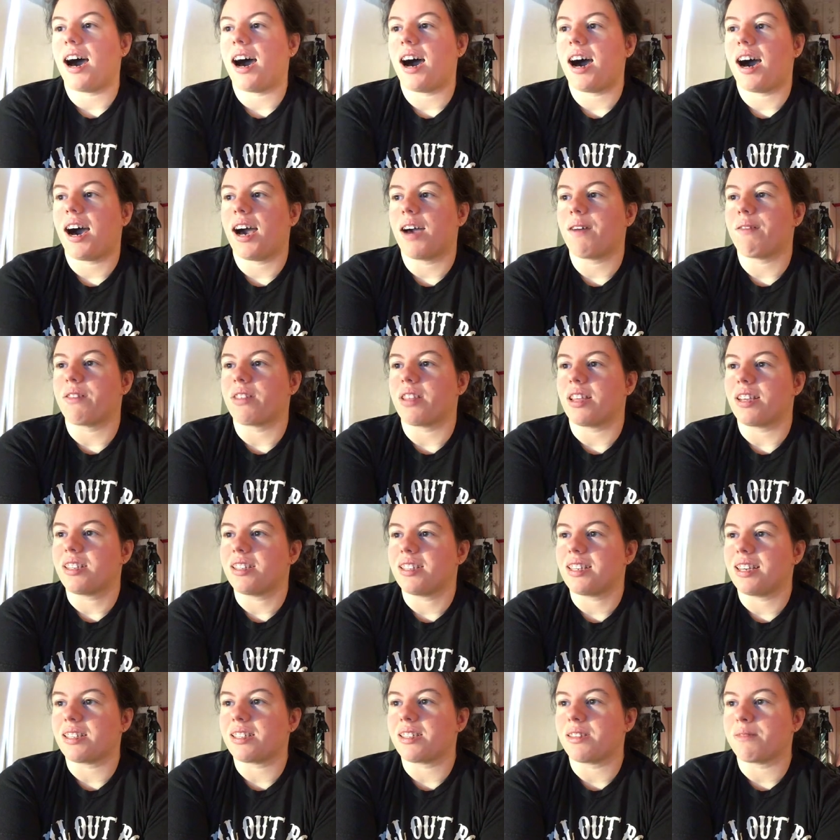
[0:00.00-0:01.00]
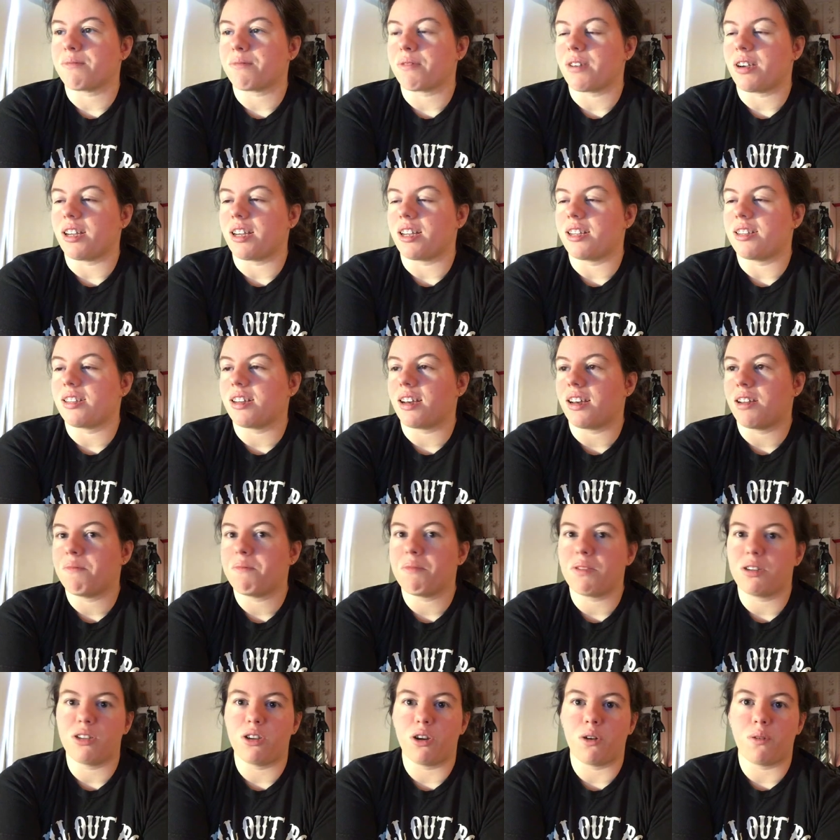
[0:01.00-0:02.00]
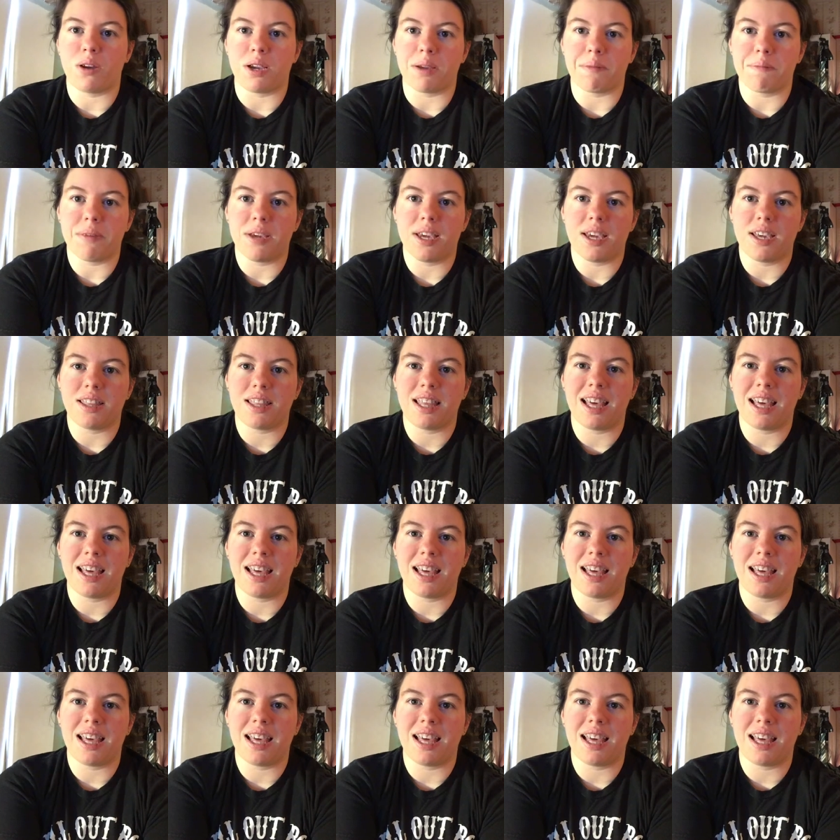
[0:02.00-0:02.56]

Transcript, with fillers: I would like to get some writing done but knowing me